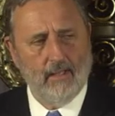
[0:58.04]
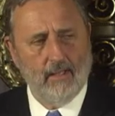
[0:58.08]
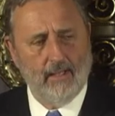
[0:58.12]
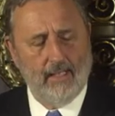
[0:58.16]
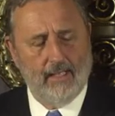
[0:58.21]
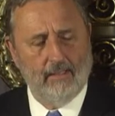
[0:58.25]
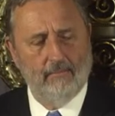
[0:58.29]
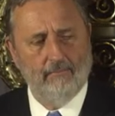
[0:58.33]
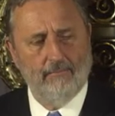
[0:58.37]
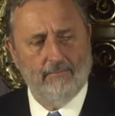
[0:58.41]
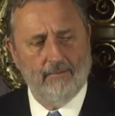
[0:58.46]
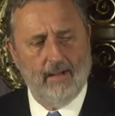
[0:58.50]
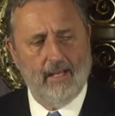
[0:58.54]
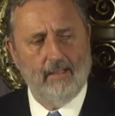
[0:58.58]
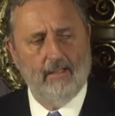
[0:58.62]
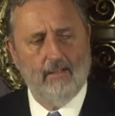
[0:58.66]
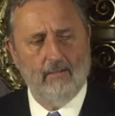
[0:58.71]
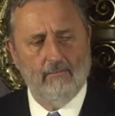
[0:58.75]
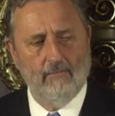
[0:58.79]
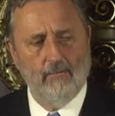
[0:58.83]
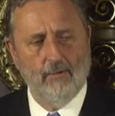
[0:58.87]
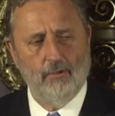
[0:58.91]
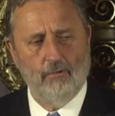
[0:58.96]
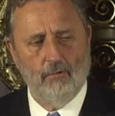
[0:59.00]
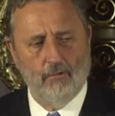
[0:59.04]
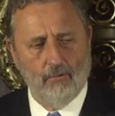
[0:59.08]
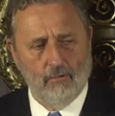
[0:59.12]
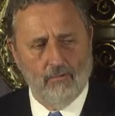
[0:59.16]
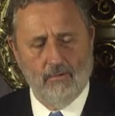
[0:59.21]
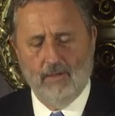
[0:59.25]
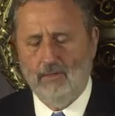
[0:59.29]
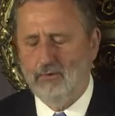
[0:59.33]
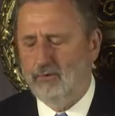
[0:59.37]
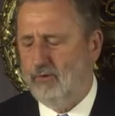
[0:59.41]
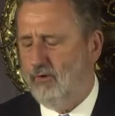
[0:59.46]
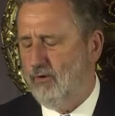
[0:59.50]
Anne Frank Award
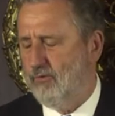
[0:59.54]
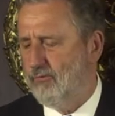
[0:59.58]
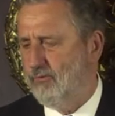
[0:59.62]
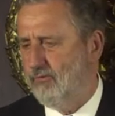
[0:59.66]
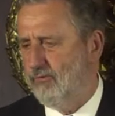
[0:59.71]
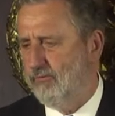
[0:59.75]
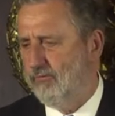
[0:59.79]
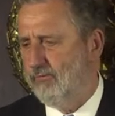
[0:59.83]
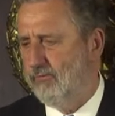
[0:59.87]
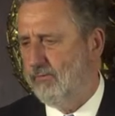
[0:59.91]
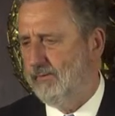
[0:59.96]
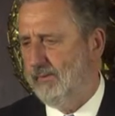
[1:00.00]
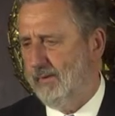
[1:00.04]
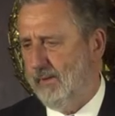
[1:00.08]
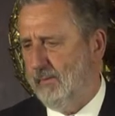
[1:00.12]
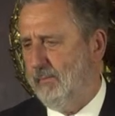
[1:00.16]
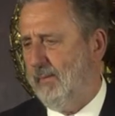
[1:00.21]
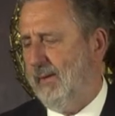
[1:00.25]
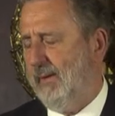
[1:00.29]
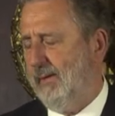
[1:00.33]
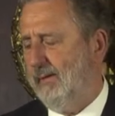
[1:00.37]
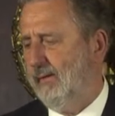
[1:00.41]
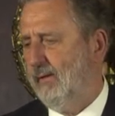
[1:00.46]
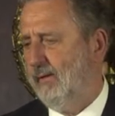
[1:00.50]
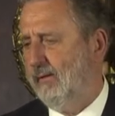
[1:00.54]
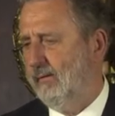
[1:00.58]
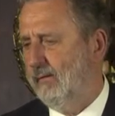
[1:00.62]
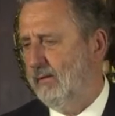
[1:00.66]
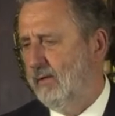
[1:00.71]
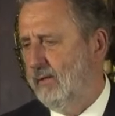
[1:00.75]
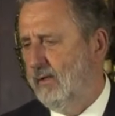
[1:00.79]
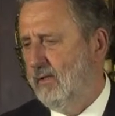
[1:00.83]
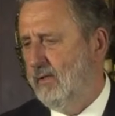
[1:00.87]
always goes to an American